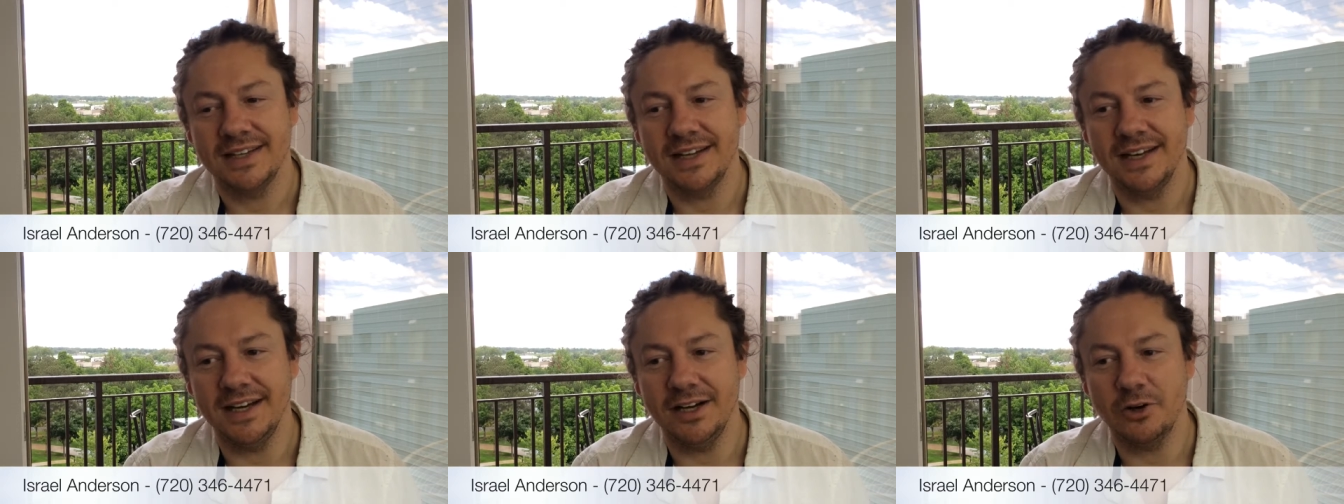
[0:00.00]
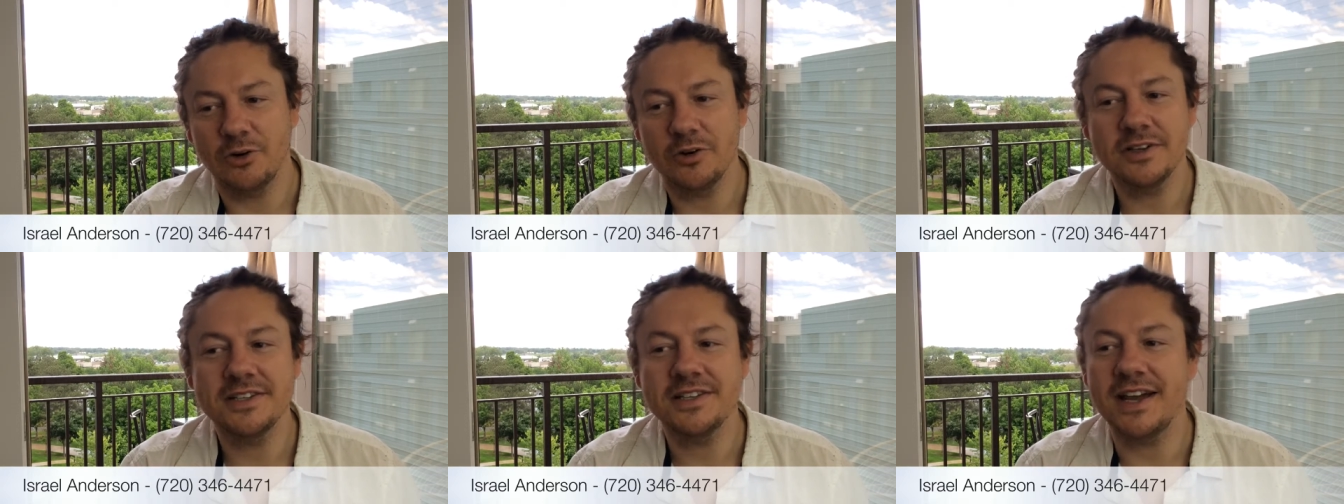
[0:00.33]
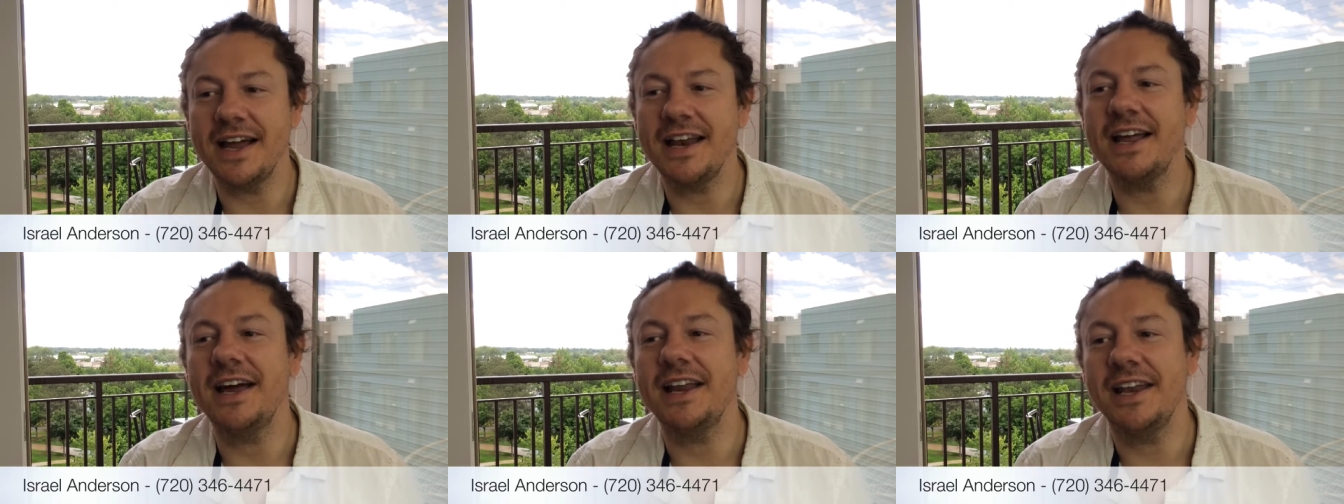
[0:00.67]
Uh, or as
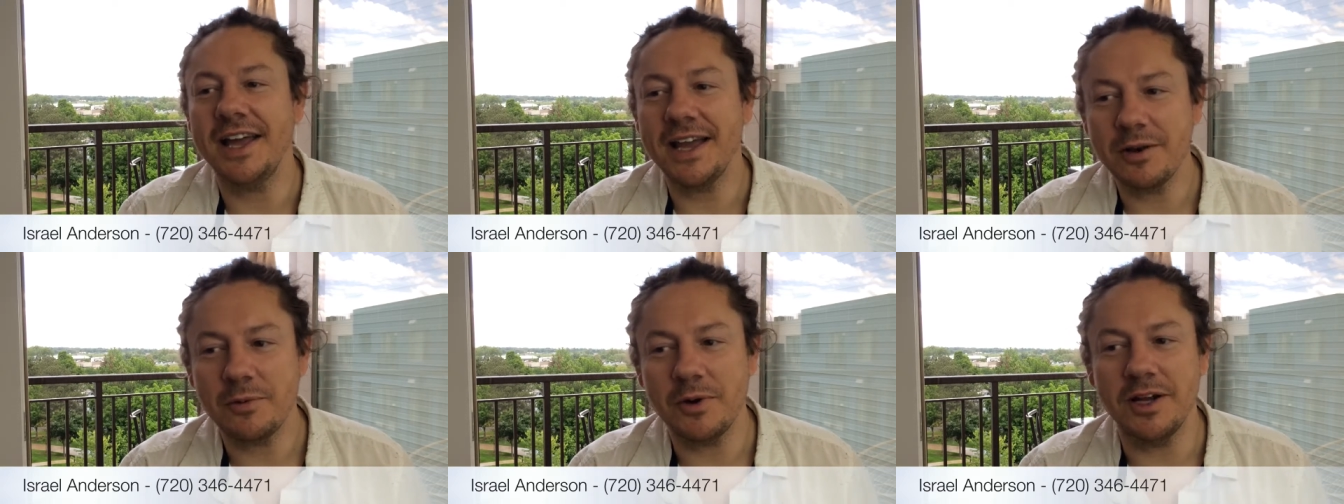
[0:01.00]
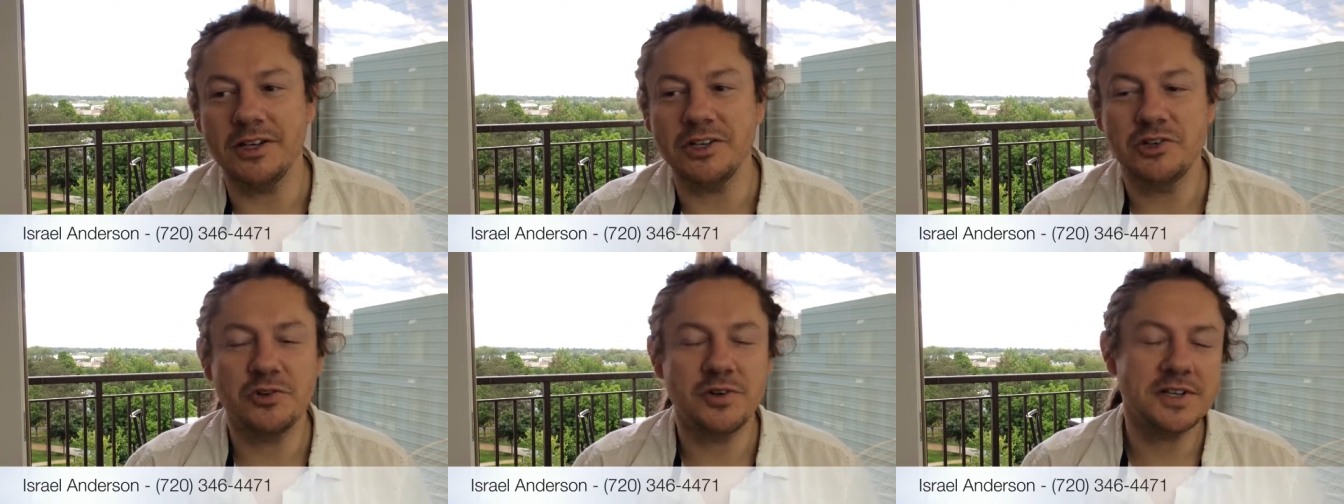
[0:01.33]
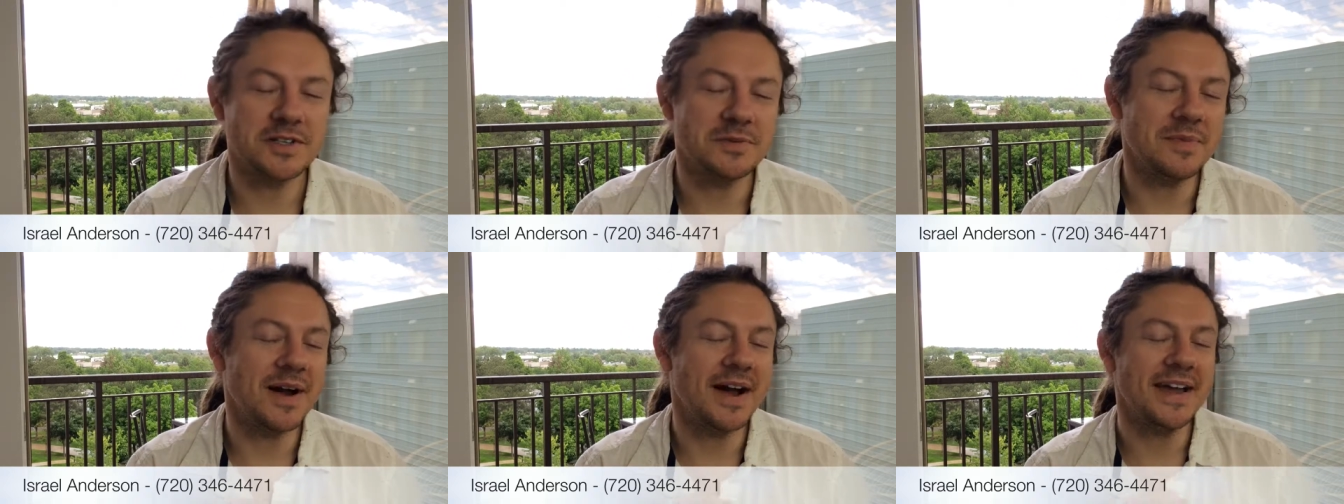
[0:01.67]
I, I like what
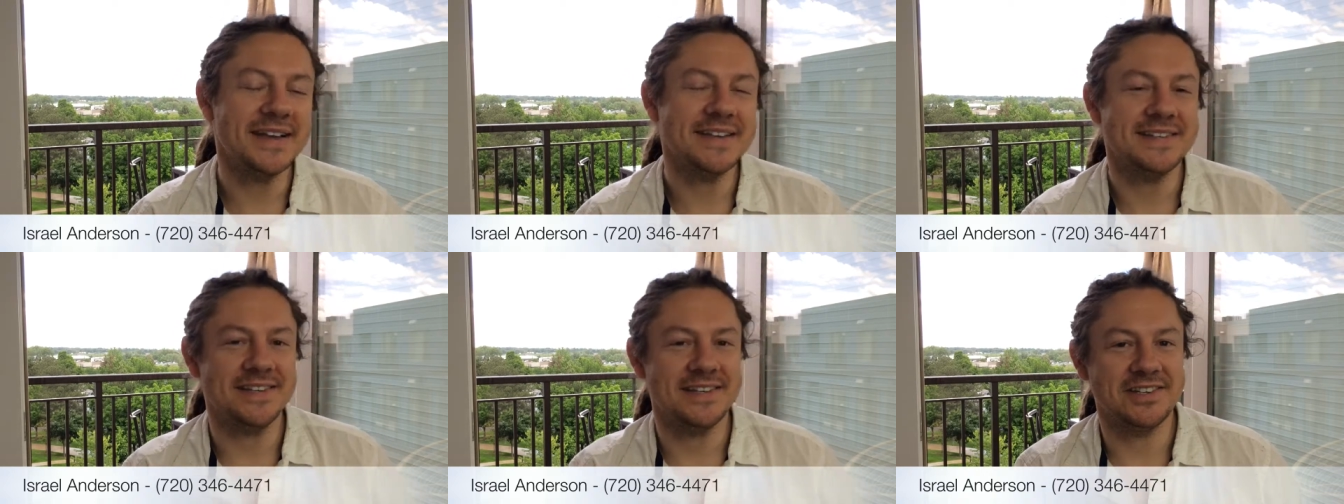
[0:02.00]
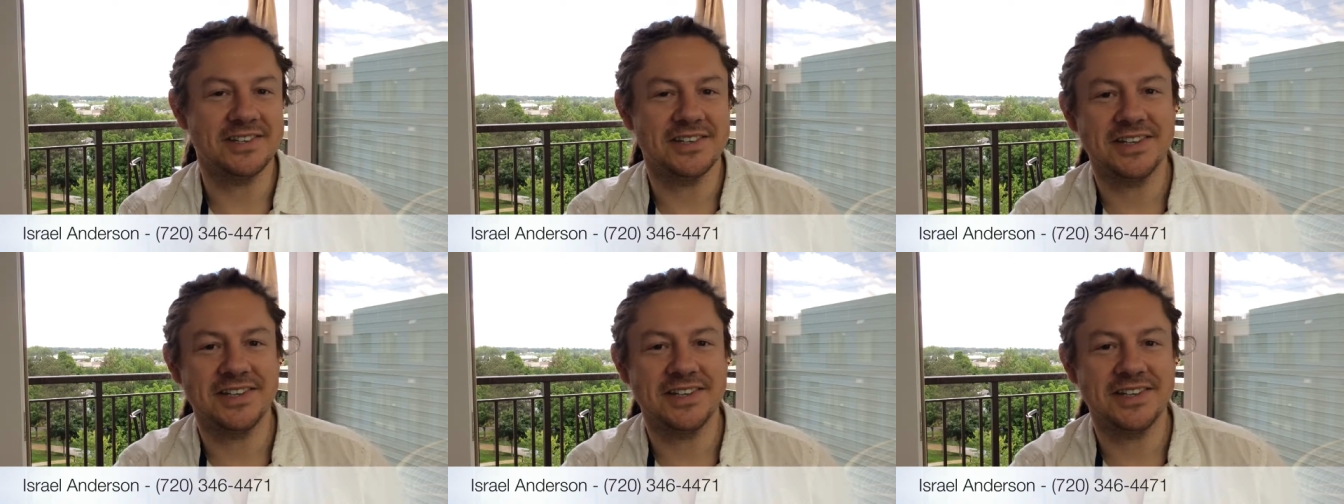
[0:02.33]
Joyce Meyer says.